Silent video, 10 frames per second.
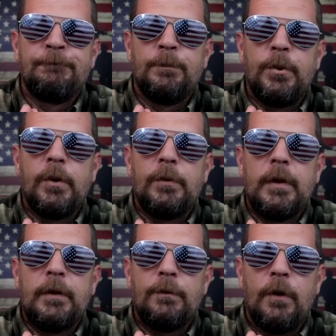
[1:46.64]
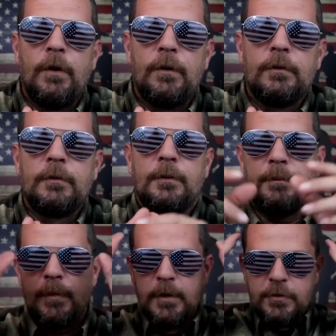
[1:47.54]
Boy, were they wrong.
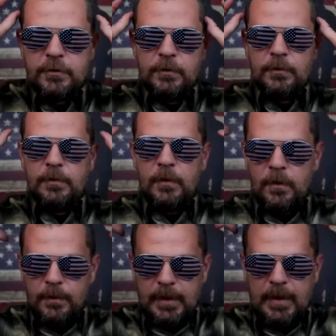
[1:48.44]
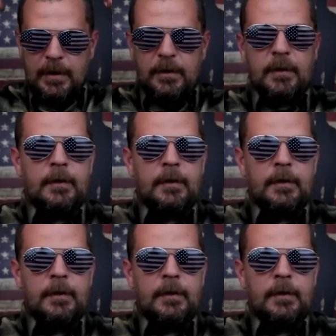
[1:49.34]
Mushroom, oh my god.